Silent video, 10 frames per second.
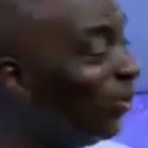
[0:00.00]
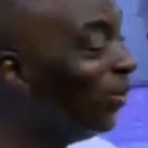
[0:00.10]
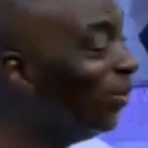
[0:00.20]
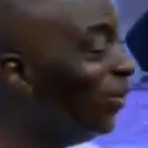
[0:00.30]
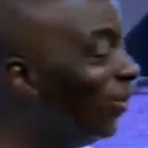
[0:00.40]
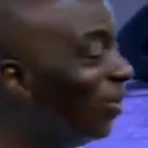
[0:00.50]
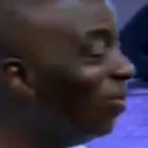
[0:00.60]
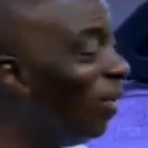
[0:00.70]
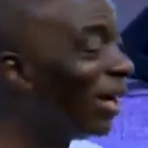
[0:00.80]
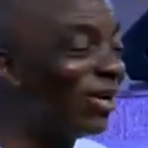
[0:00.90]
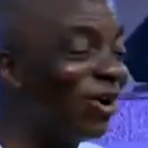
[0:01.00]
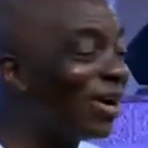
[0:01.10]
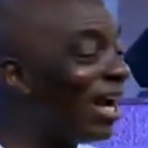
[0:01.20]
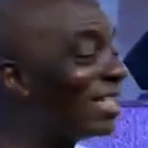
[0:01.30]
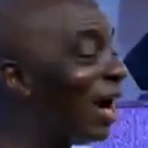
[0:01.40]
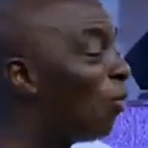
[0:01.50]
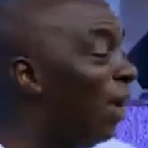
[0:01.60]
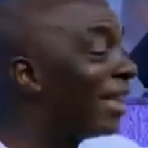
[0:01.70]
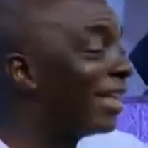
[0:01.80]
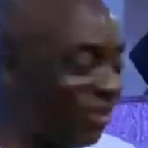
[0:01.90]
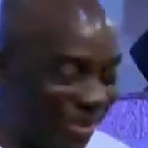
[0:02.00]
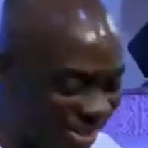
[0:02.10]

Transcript: you, but they don't understand one thing.